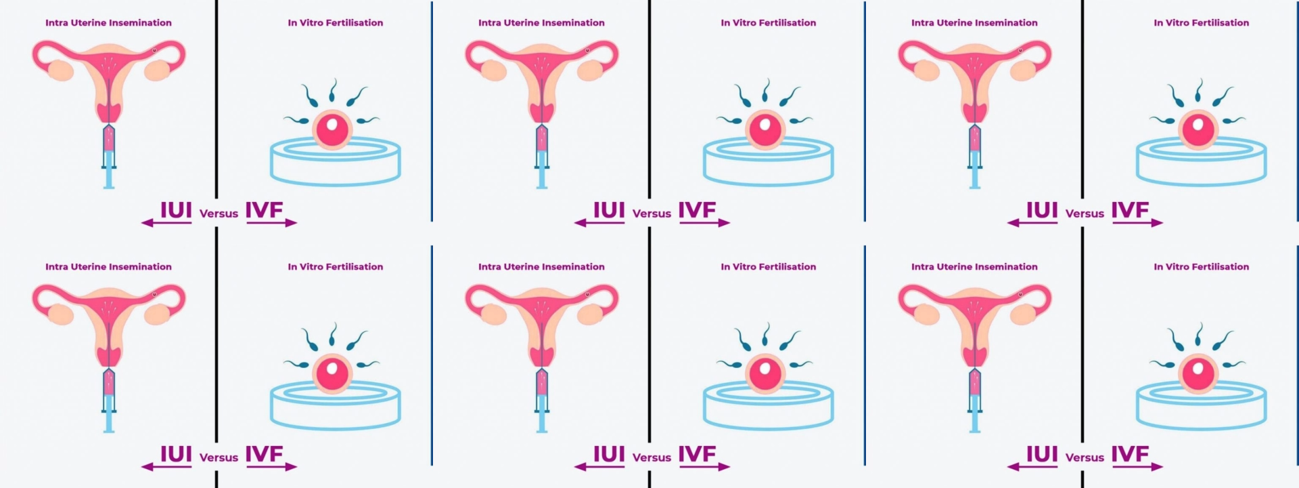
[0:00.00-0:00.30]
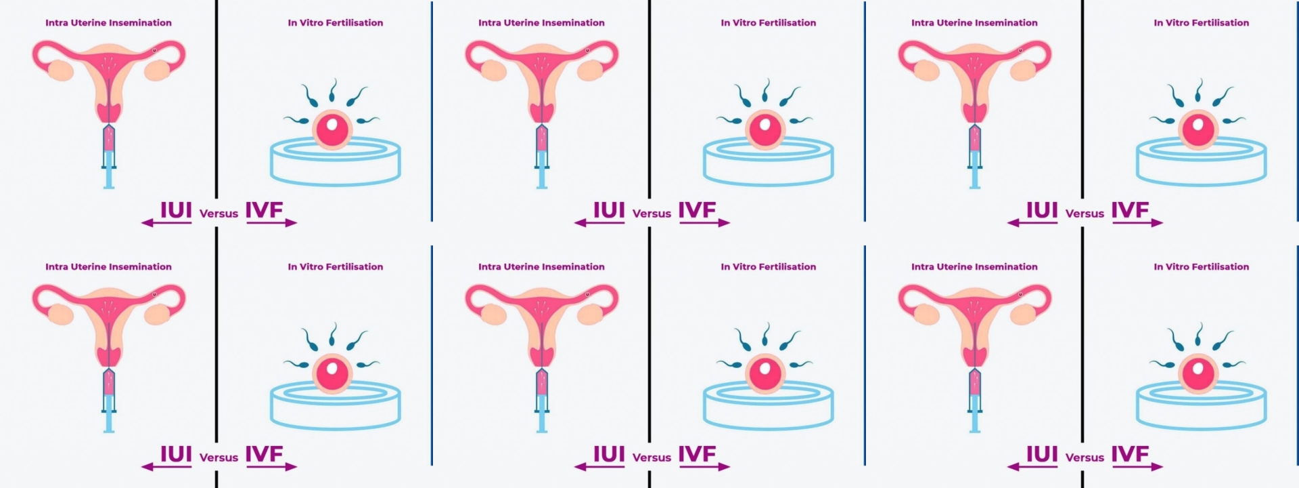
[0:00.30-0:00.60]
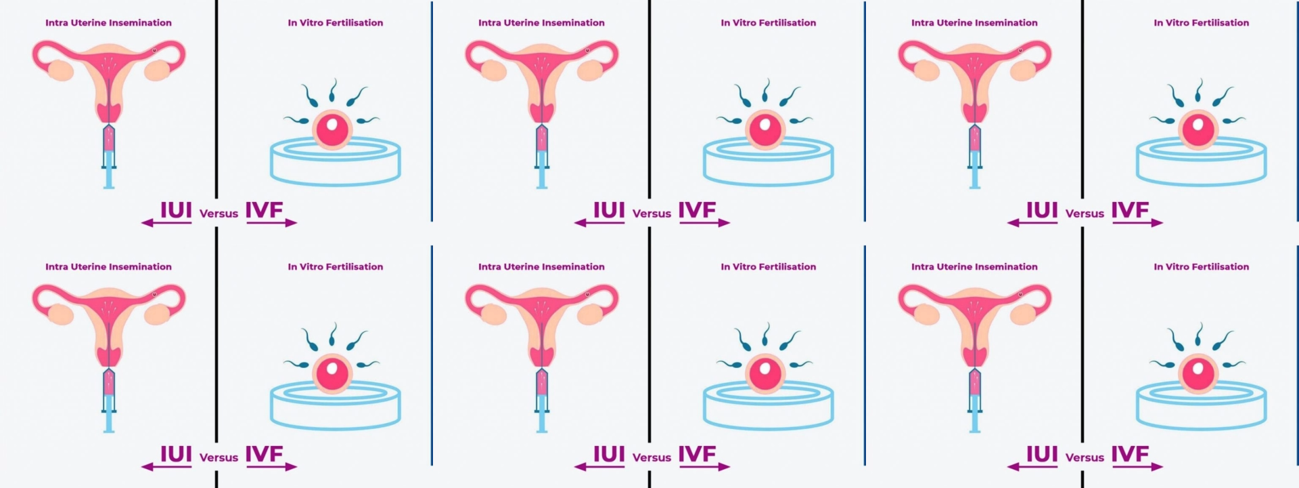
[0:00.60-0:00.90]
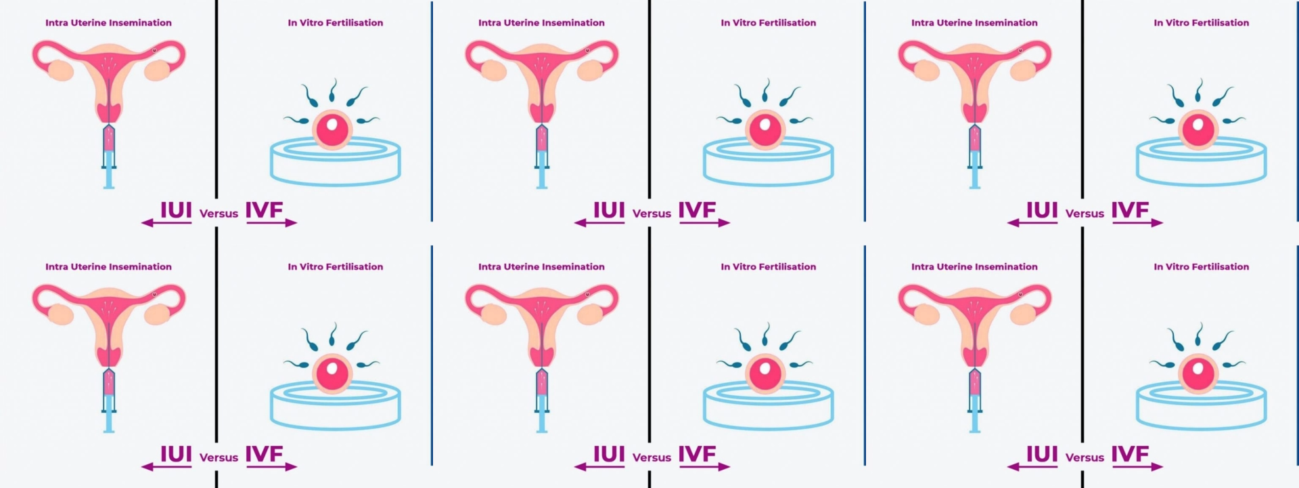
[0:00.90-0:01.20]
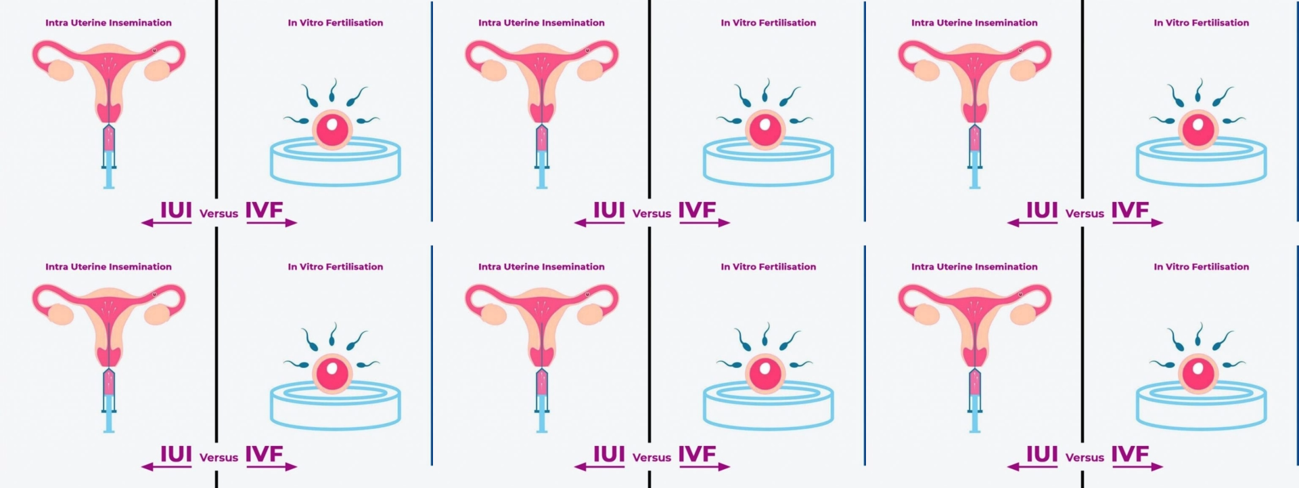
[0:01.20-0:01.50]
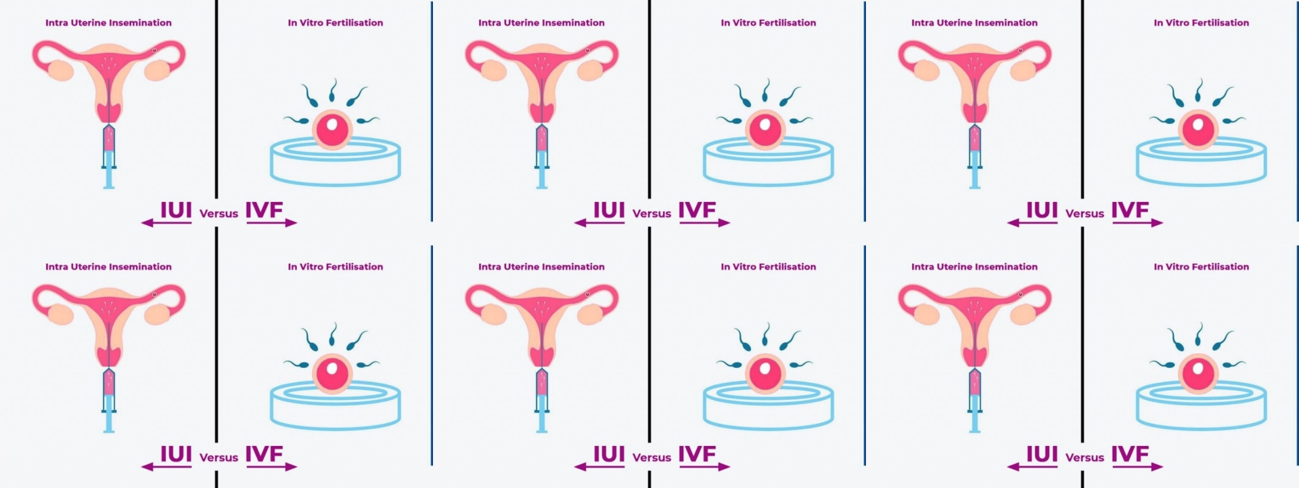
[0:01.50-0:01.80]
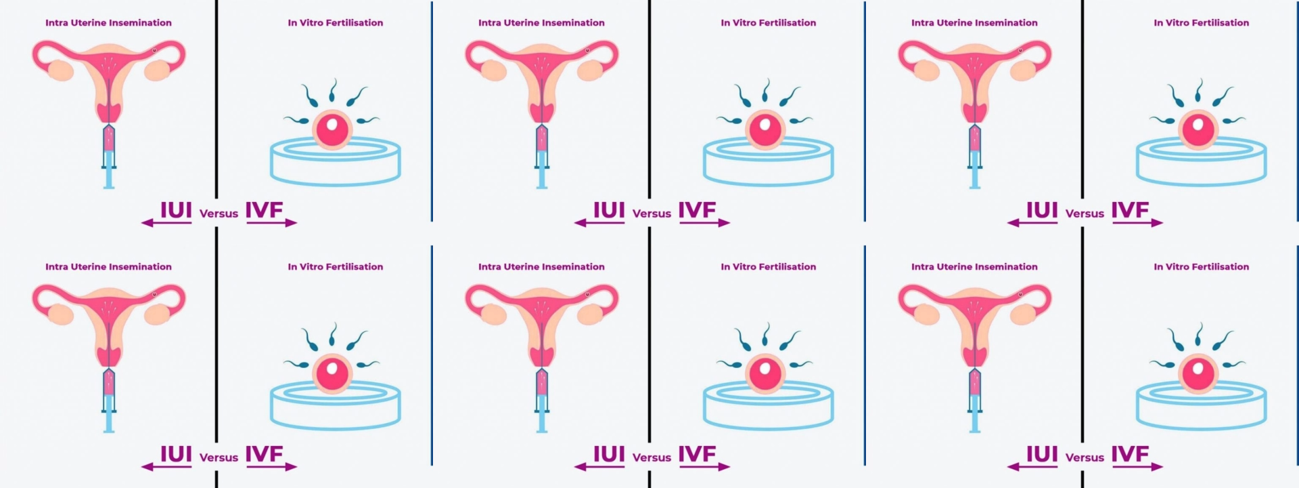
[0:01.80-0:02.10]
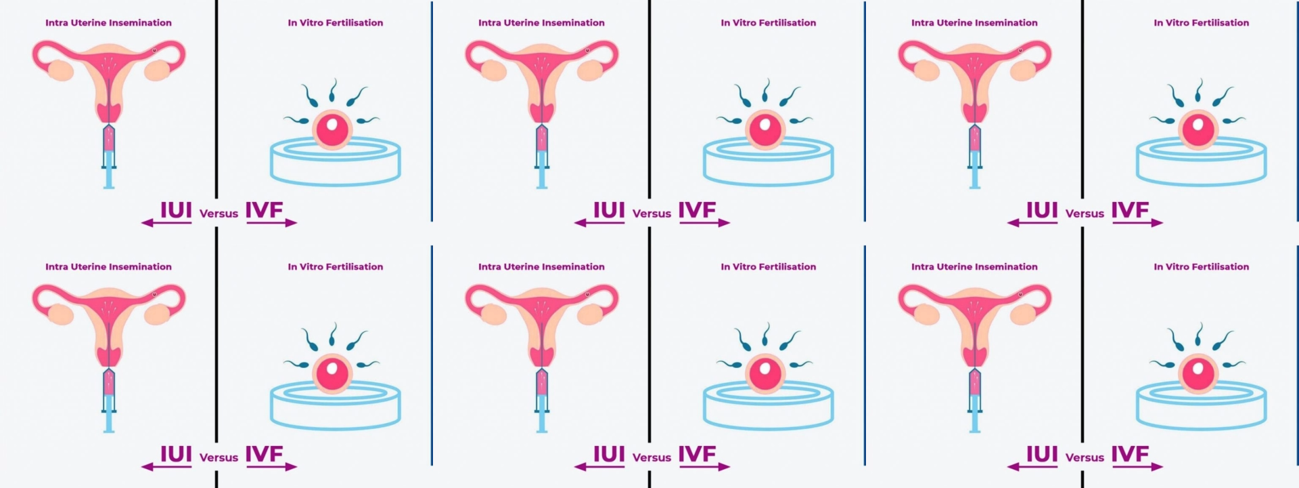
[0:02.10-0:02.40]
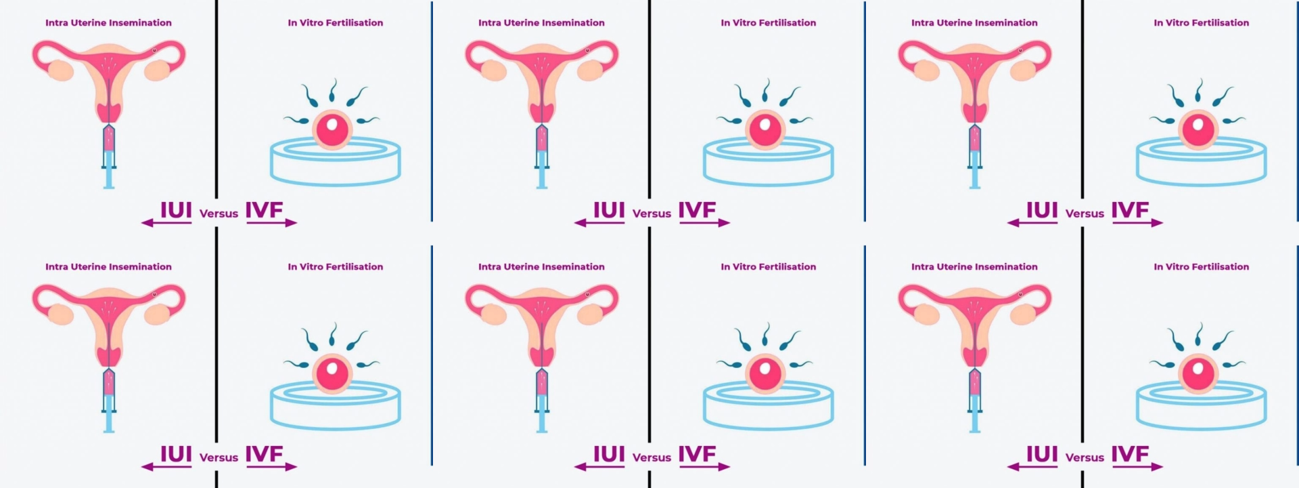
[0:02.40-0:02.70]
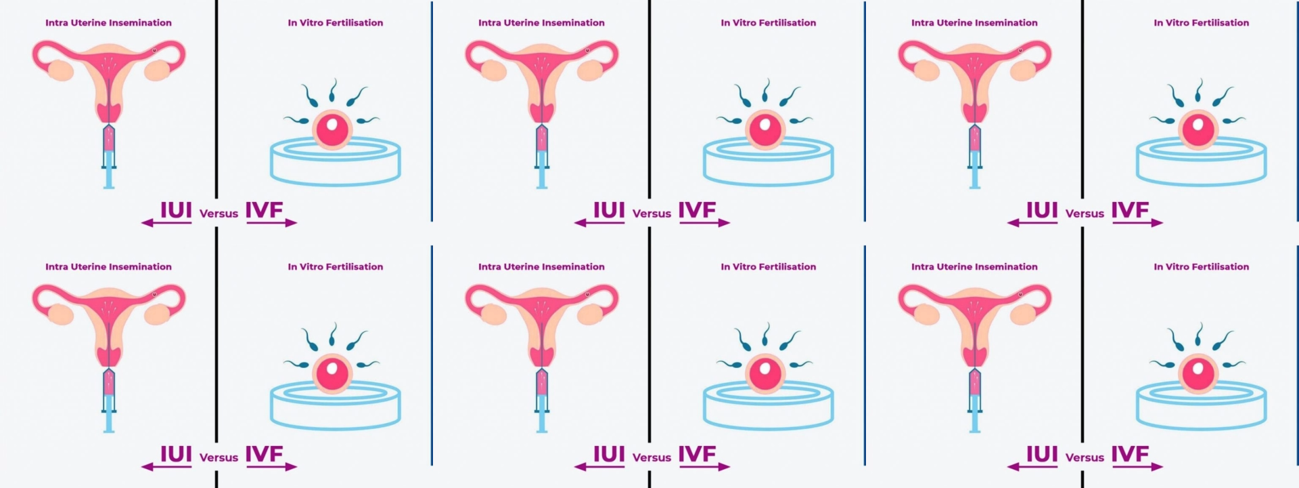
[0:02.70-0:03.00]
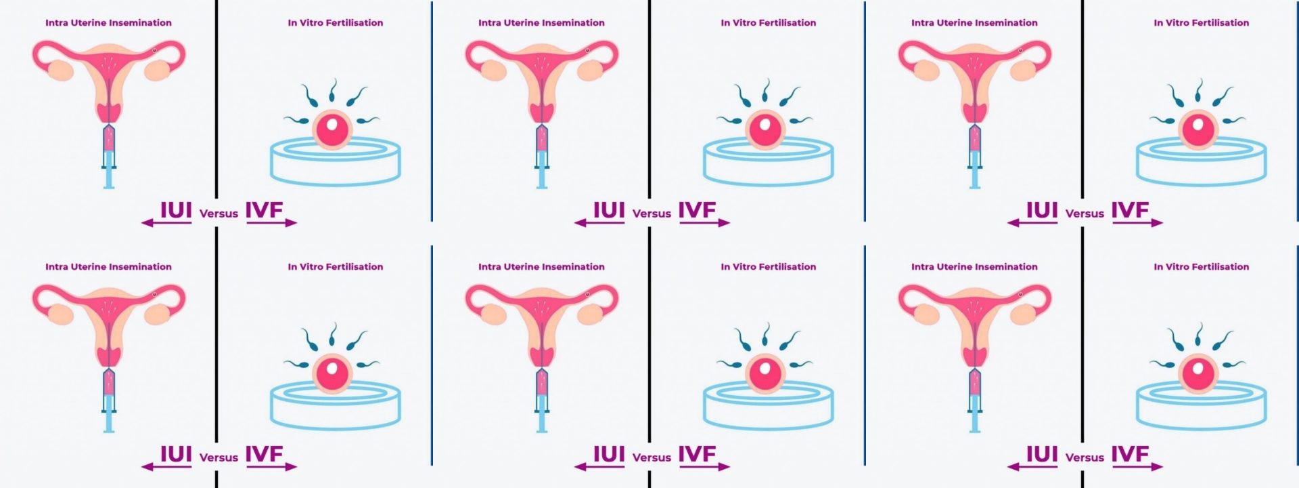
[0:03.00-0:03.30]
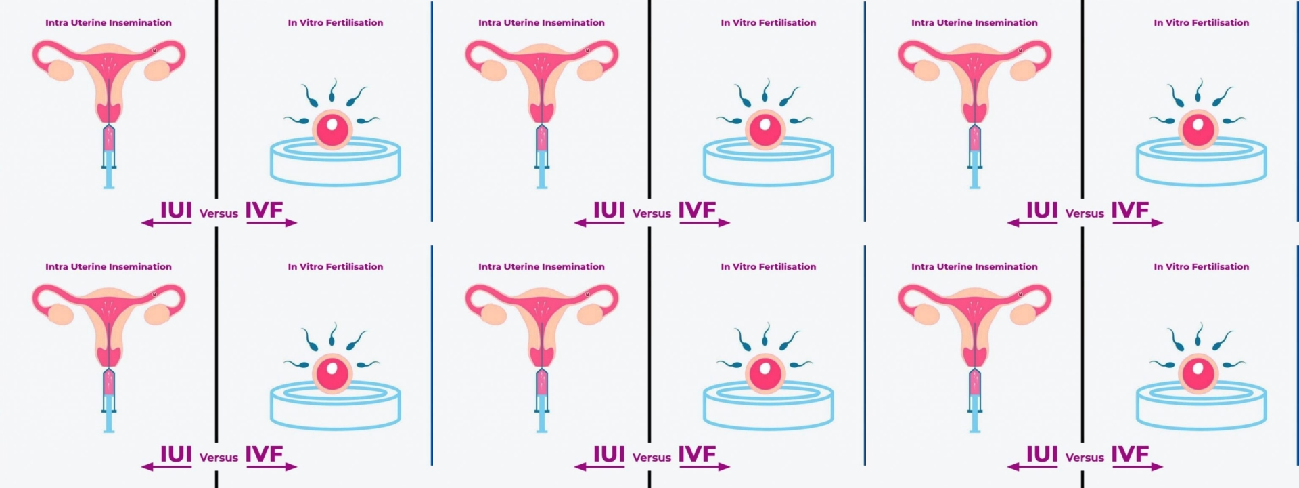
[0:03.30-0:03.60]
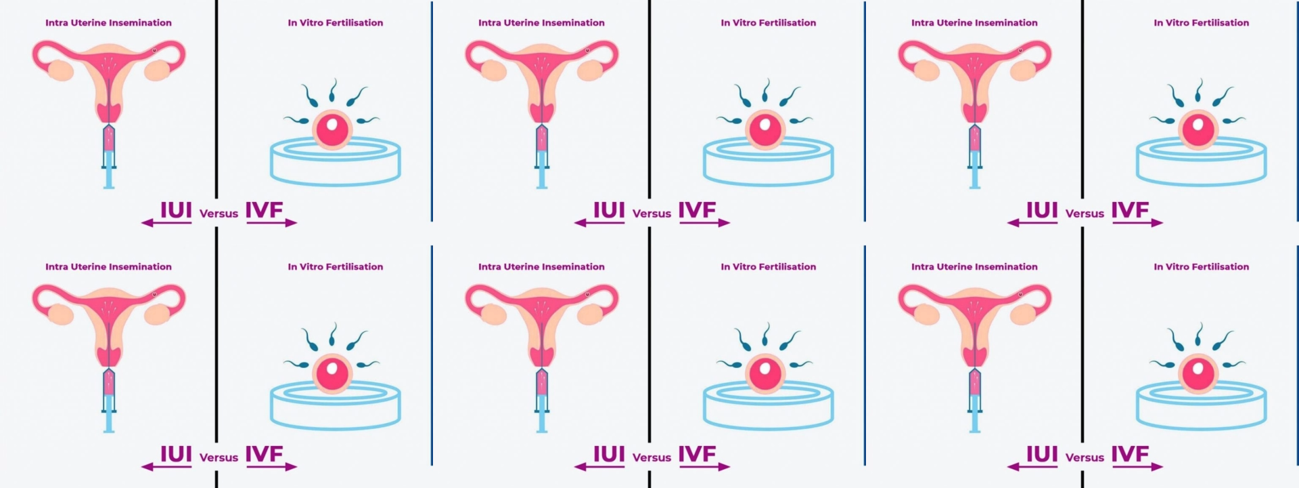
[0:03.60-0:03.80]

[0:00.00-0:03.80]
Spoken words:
Nobody's mouth can be seen.